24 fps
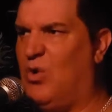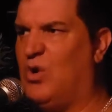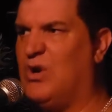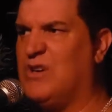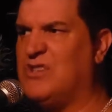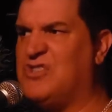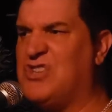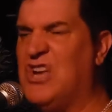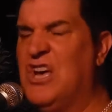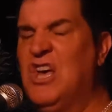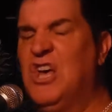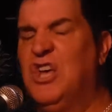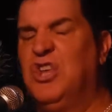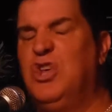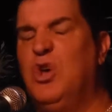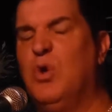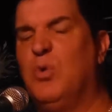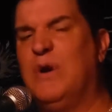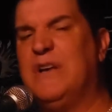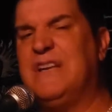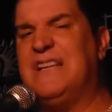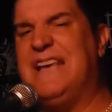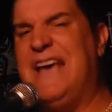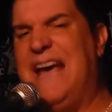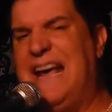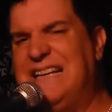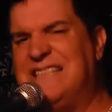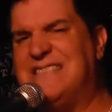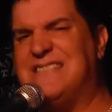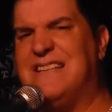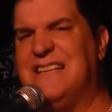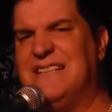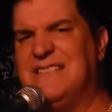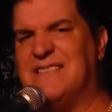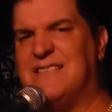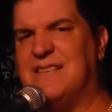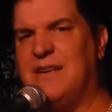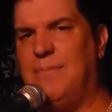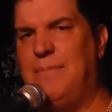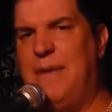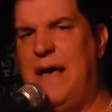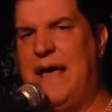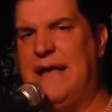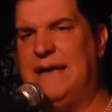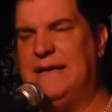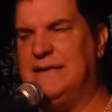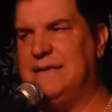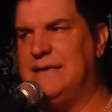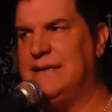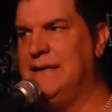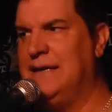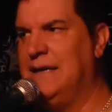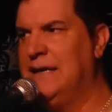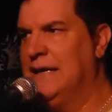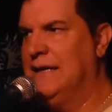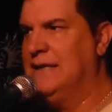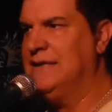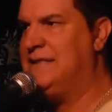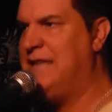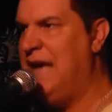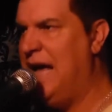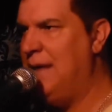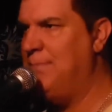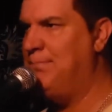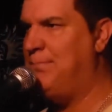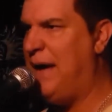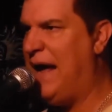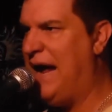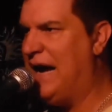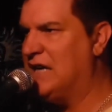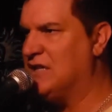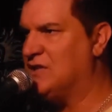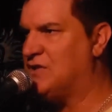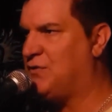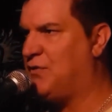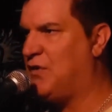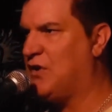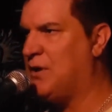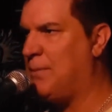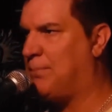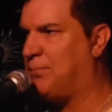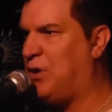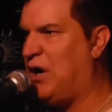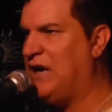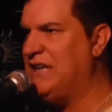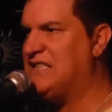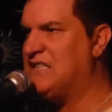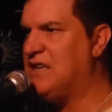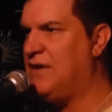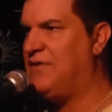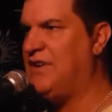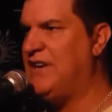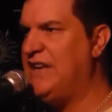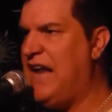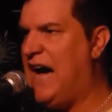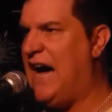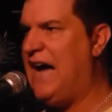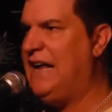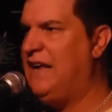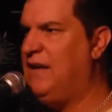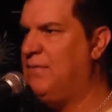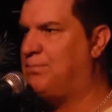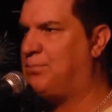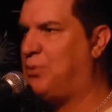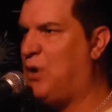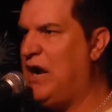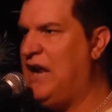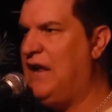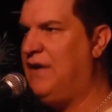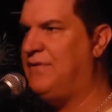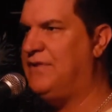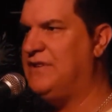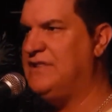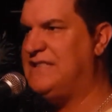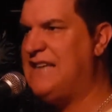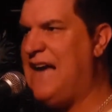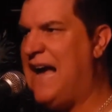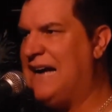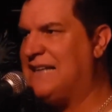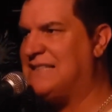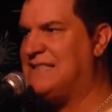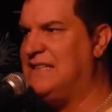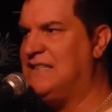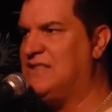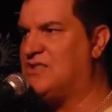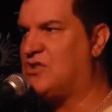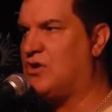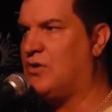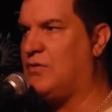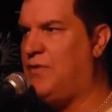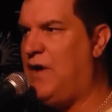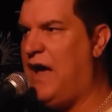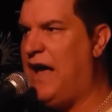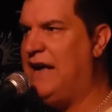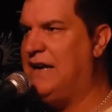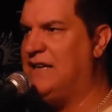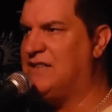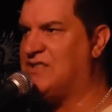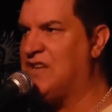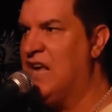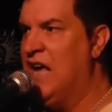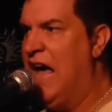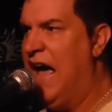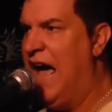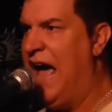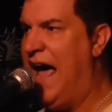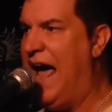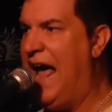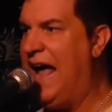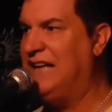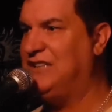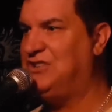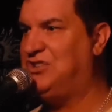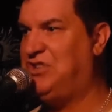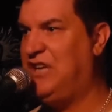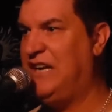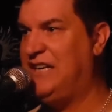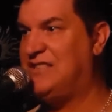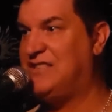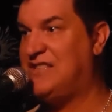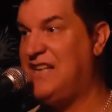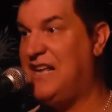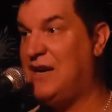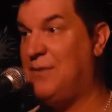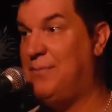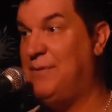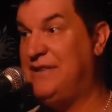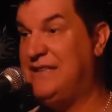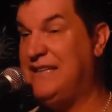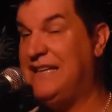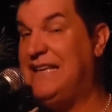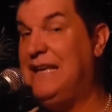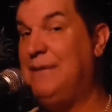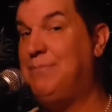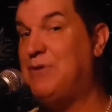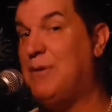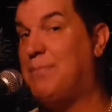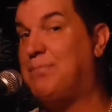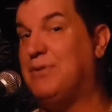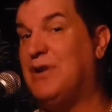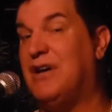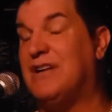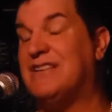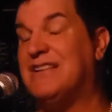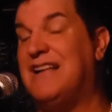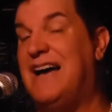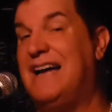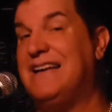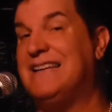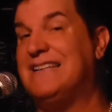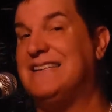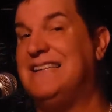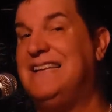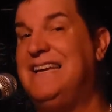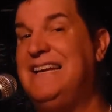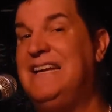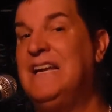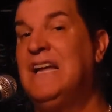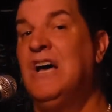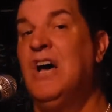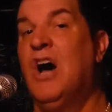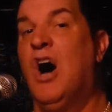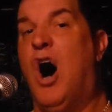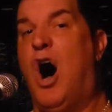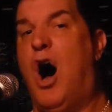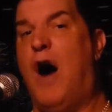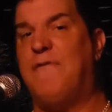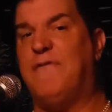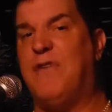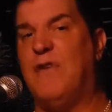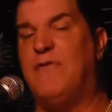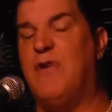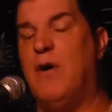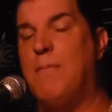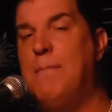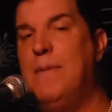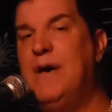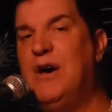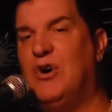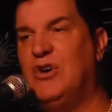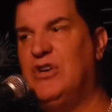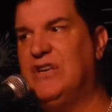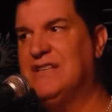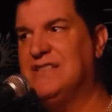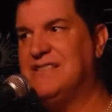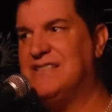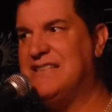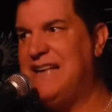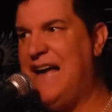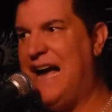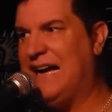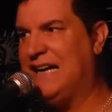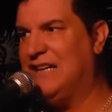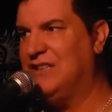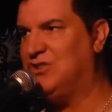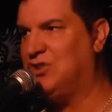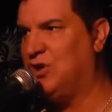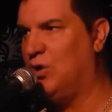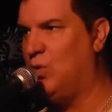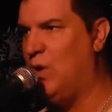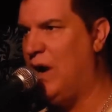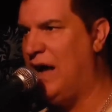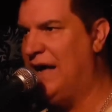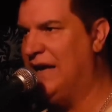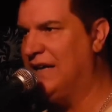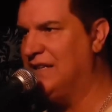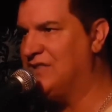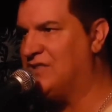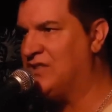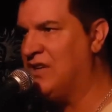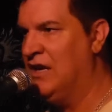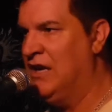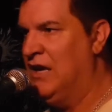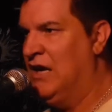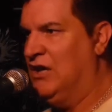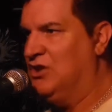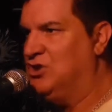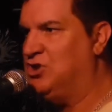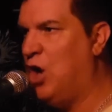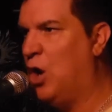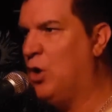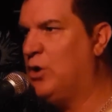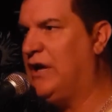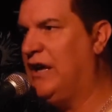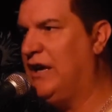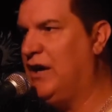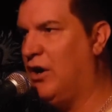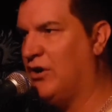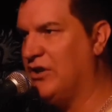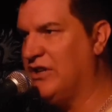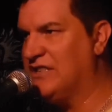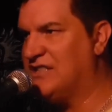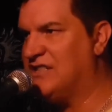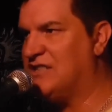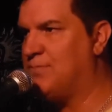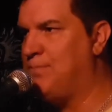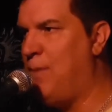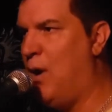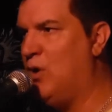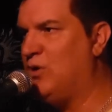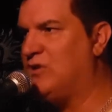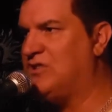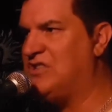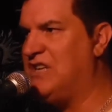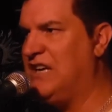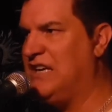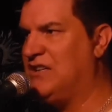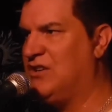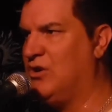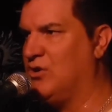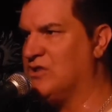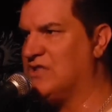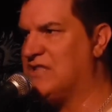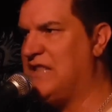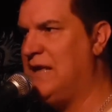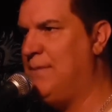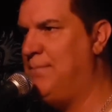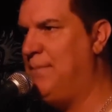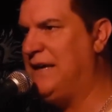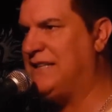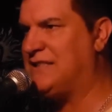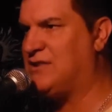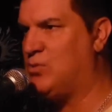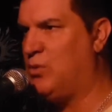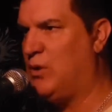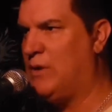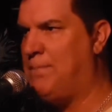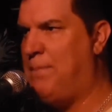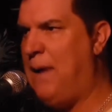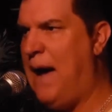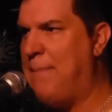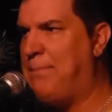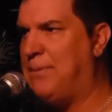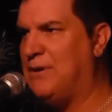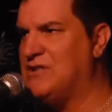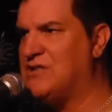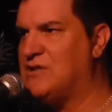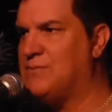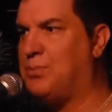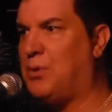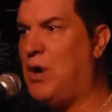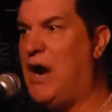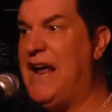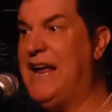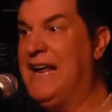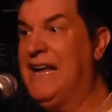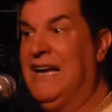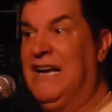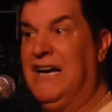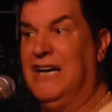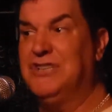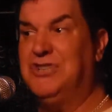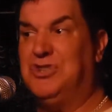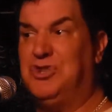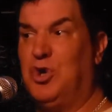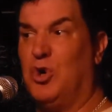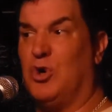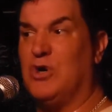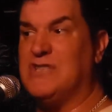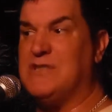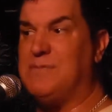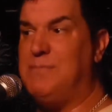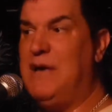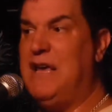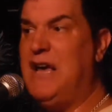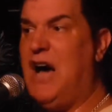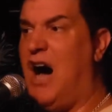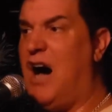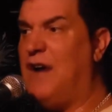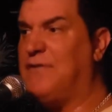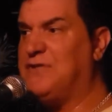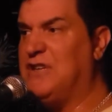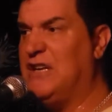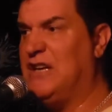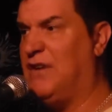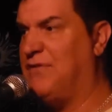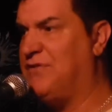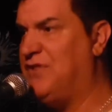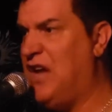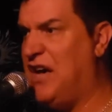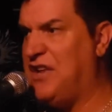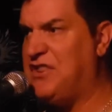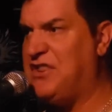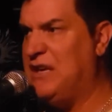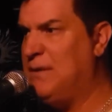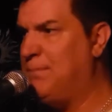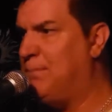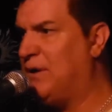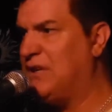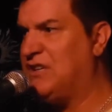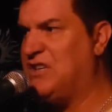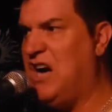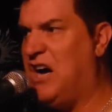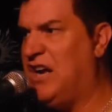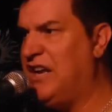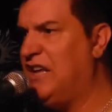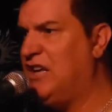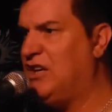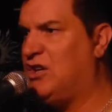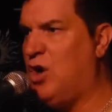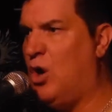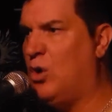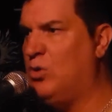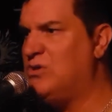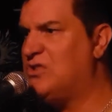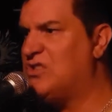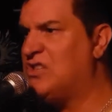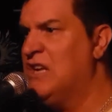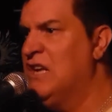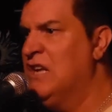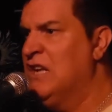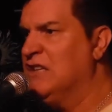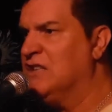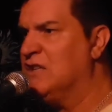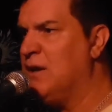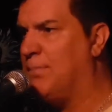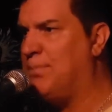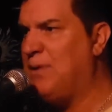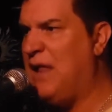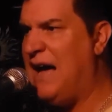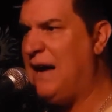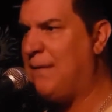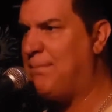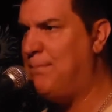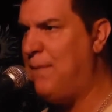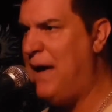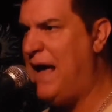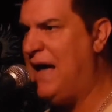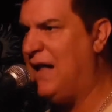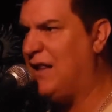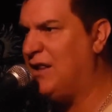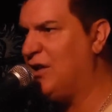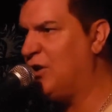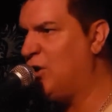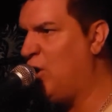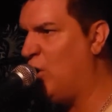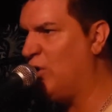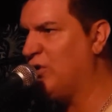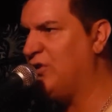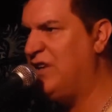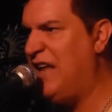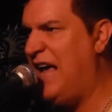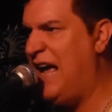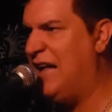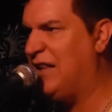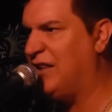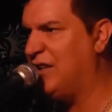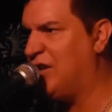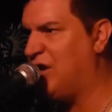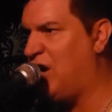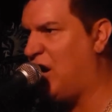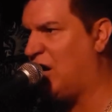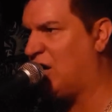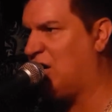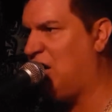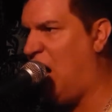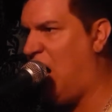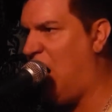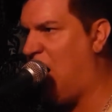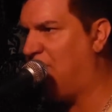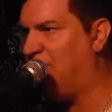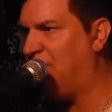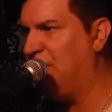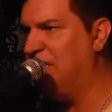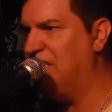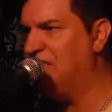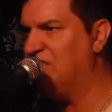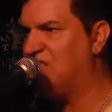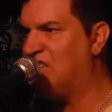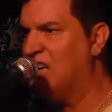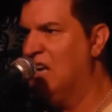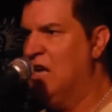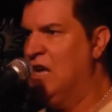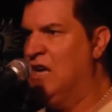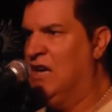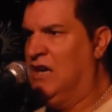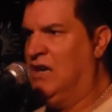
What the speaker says: horse you encased in cement. 10 bears for the price of a naive, brave, and taxing surveyors. A handshake settlement to keep the bloodline clean off of a million Sacagaweas. Choking on the smoke signals they mixed with pepper spray assures me often of nothing but cunning coats to blackmail an old nail in our coffins.